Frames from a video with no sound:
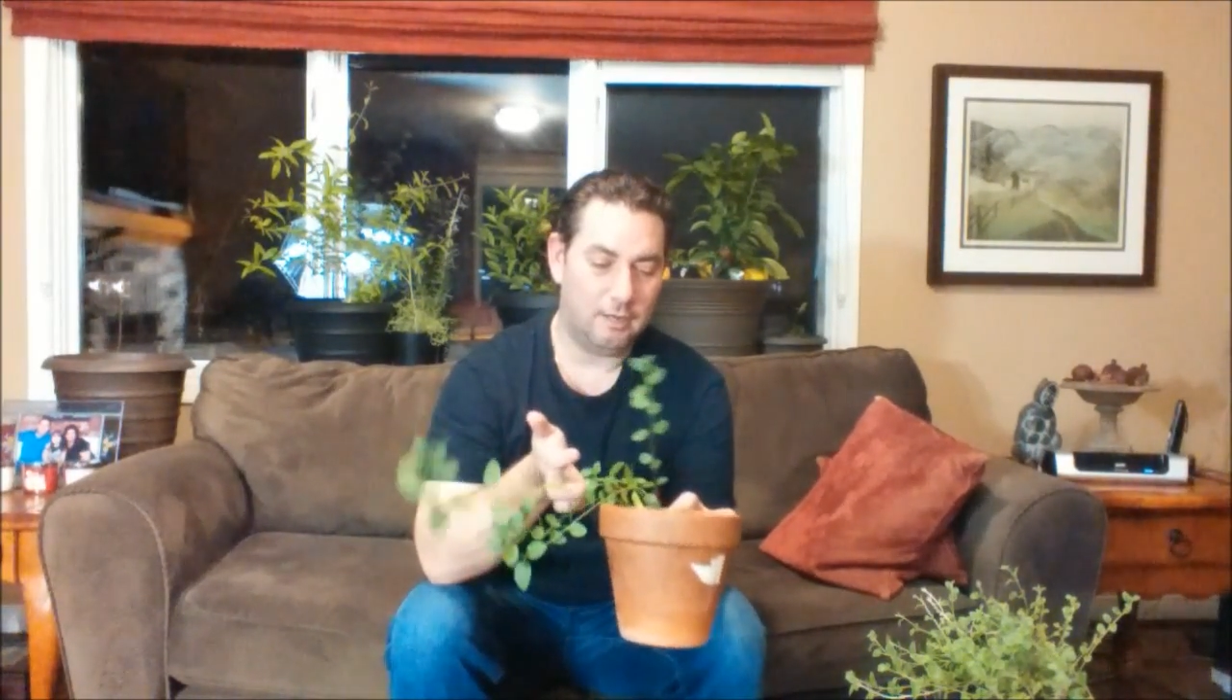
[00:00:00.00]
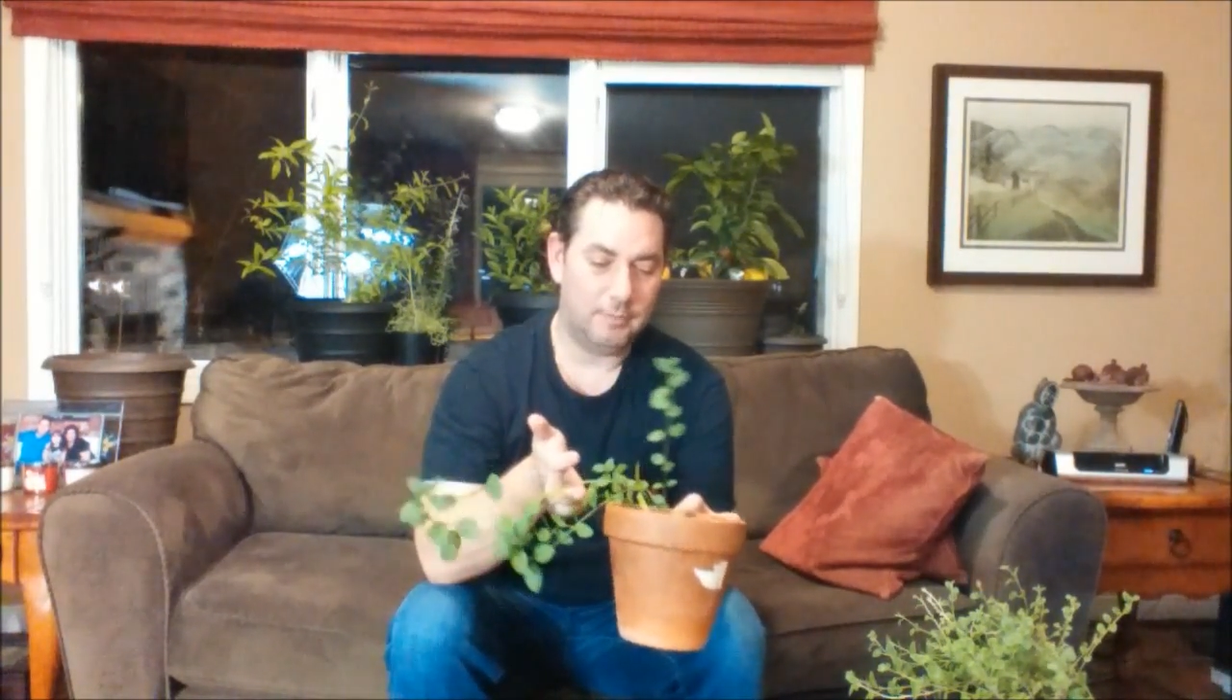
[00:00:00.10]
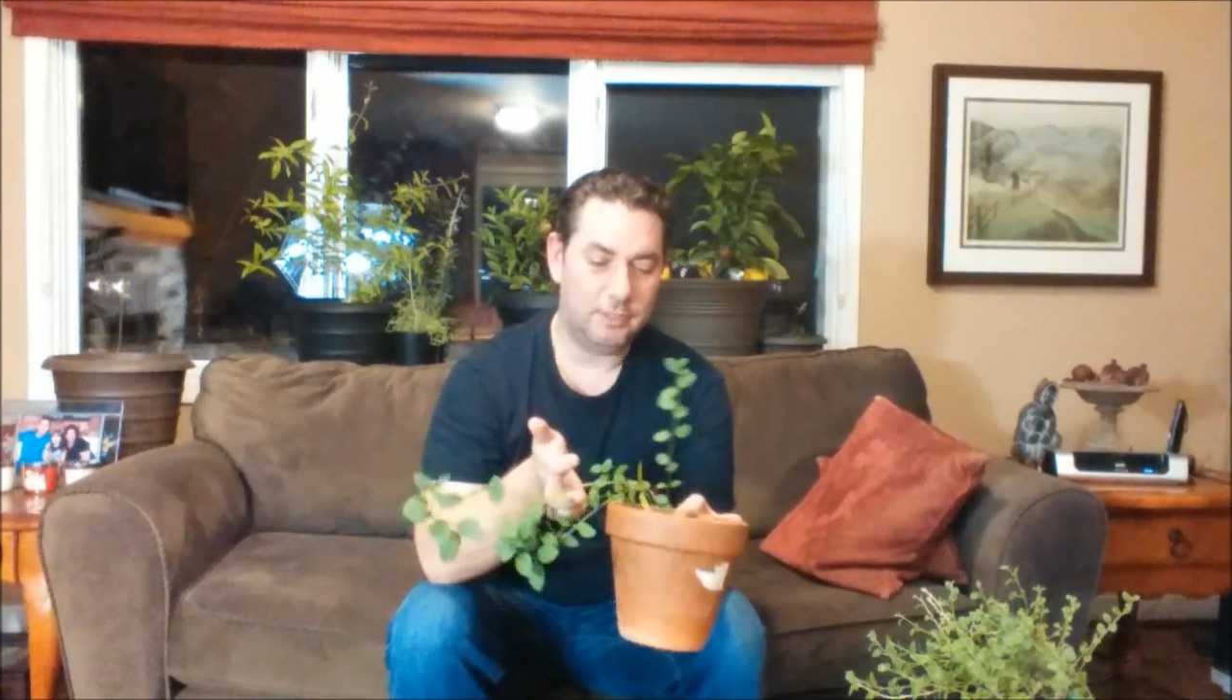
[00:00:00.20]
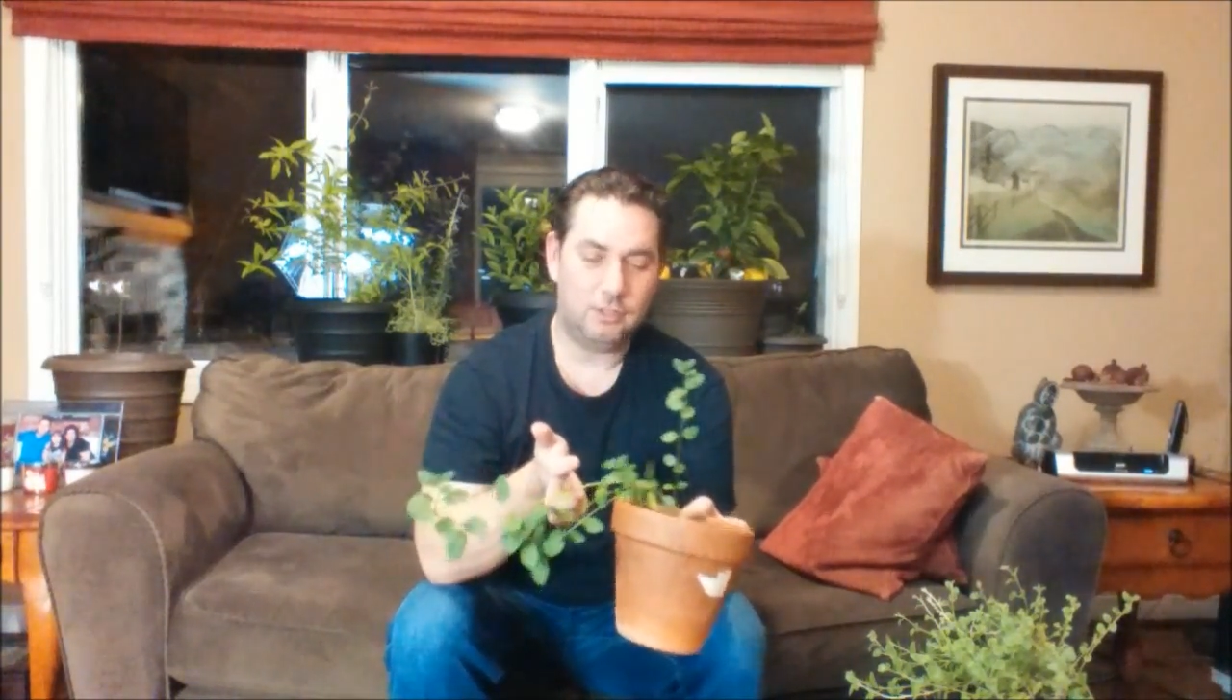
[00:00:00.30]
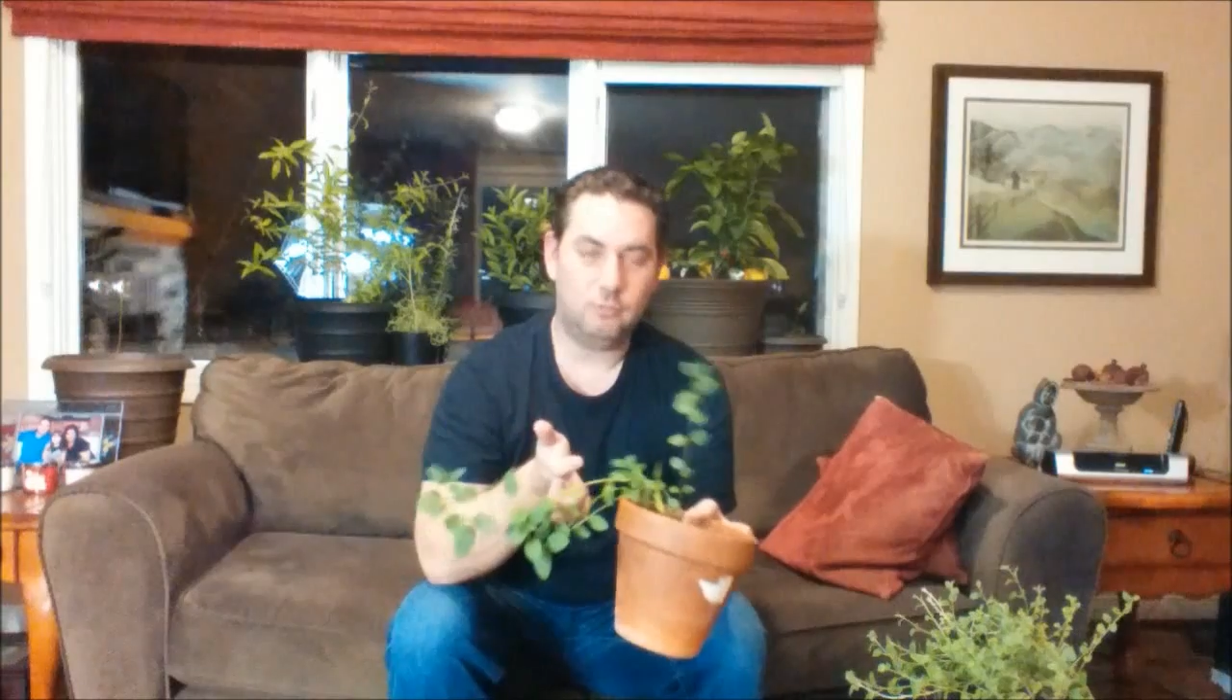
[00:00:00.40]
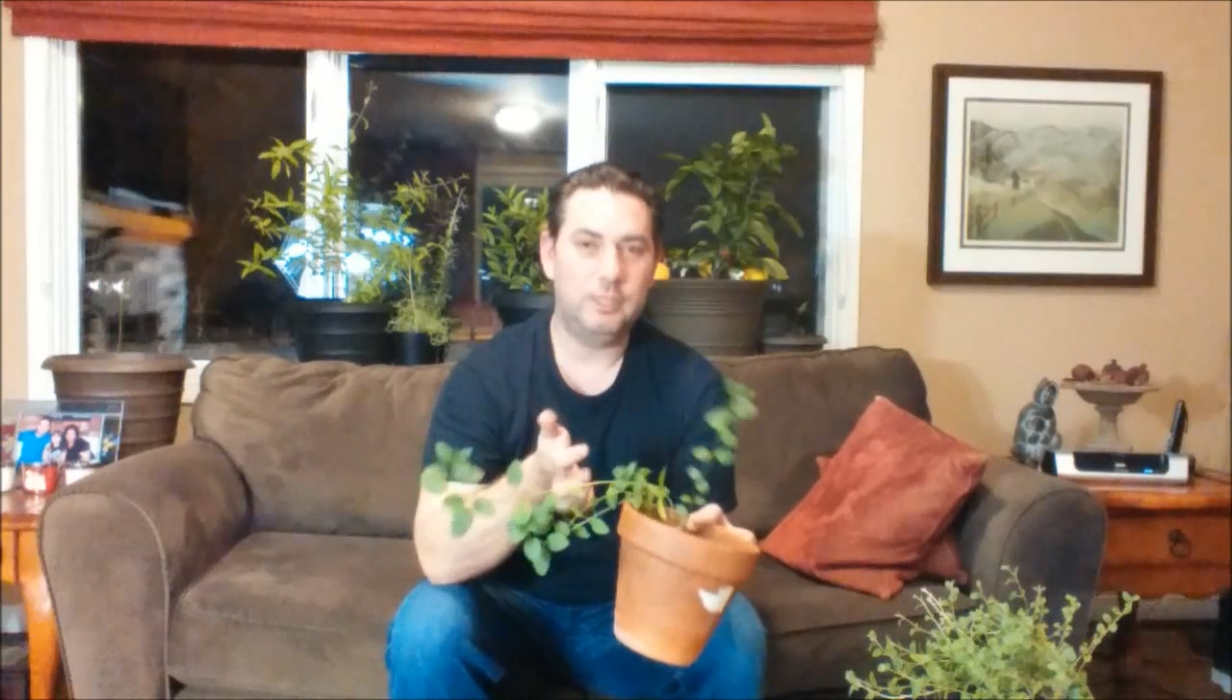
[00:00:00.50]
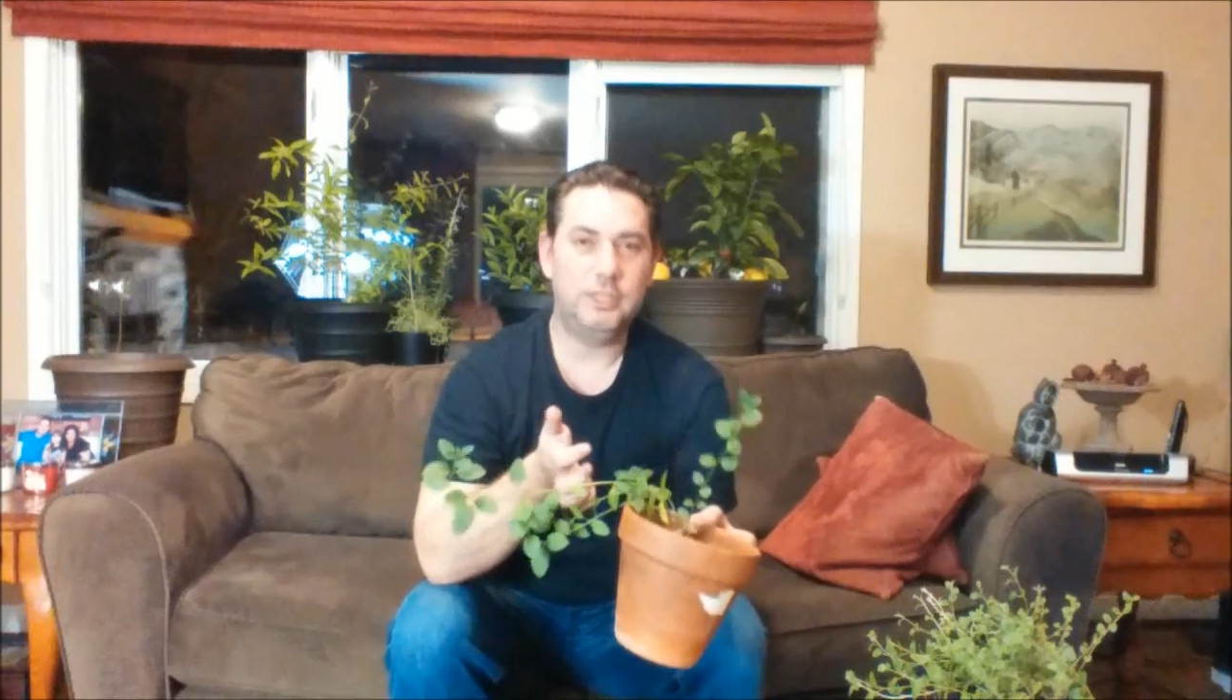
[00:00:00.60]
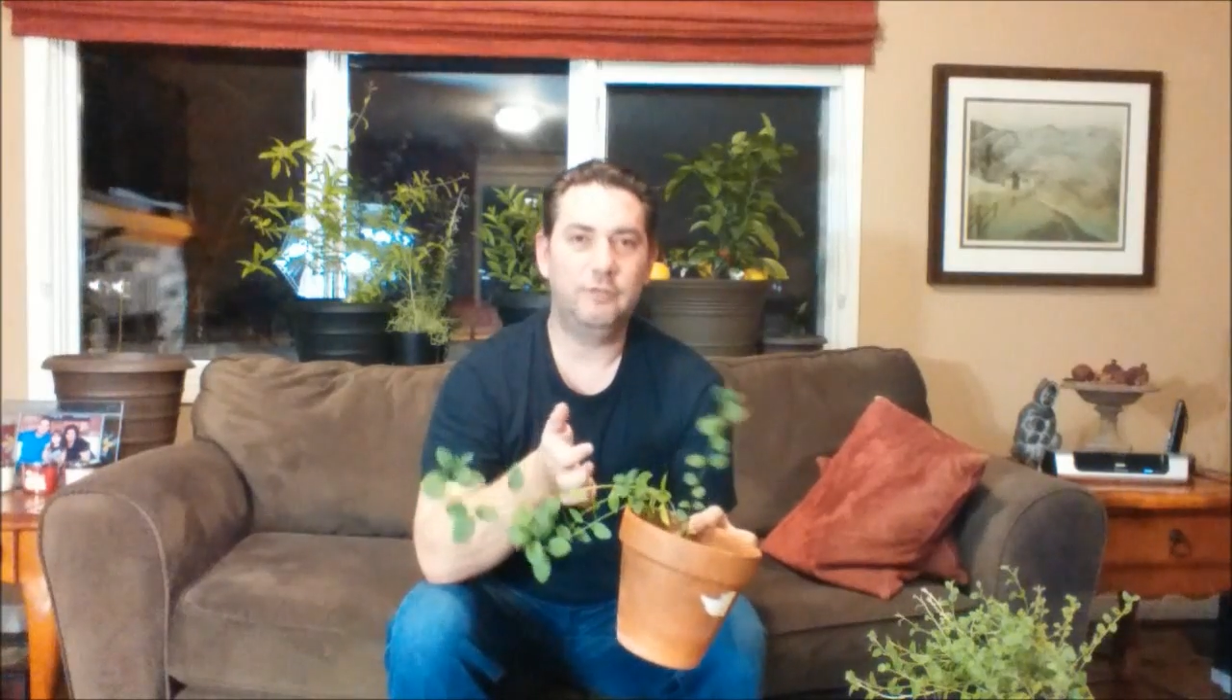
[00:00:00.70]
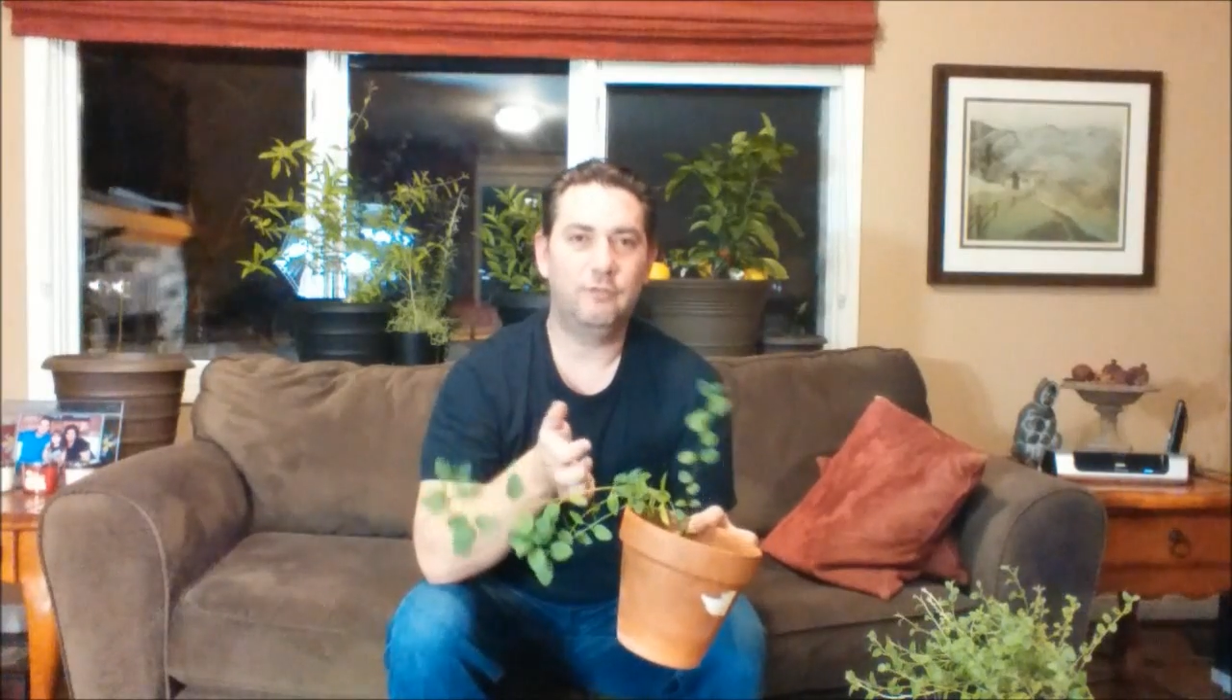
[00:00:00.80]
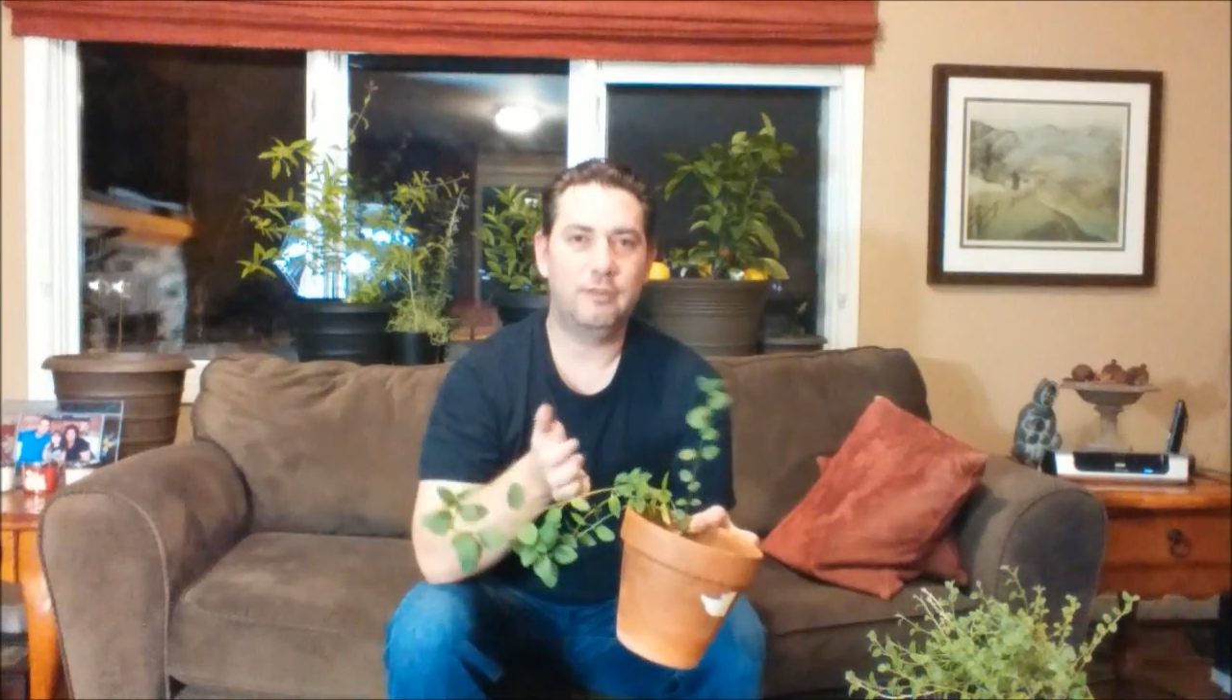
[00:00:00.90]
It's just
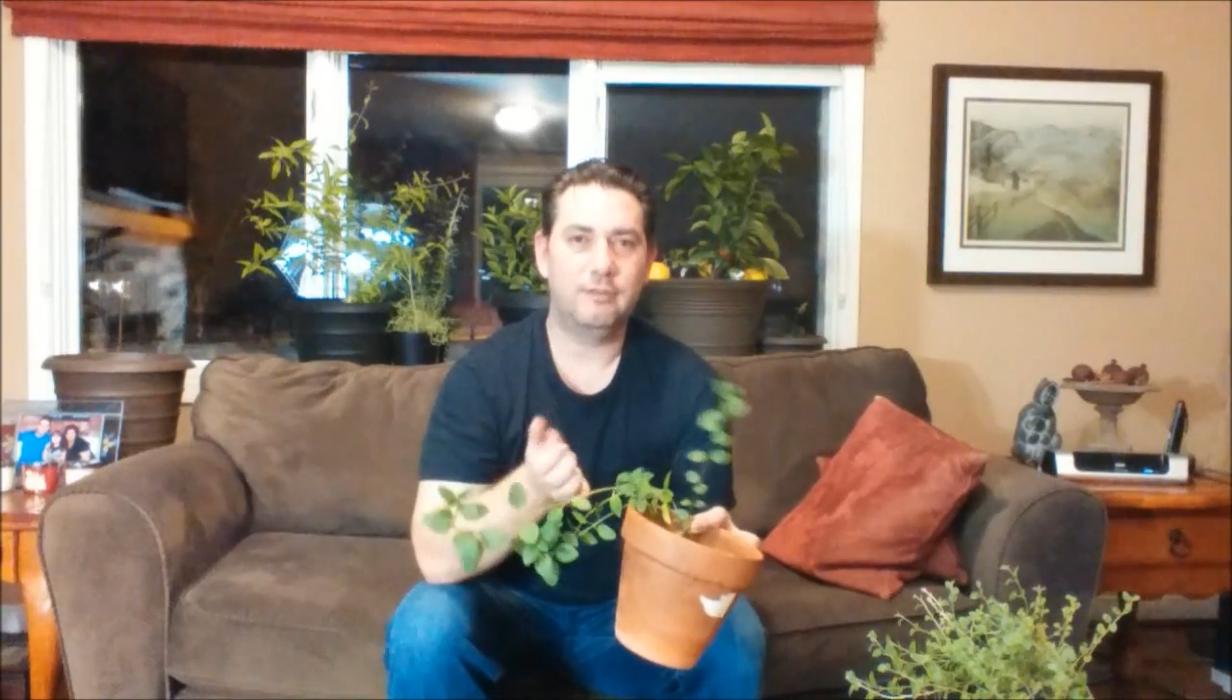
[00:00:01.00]
reaching for the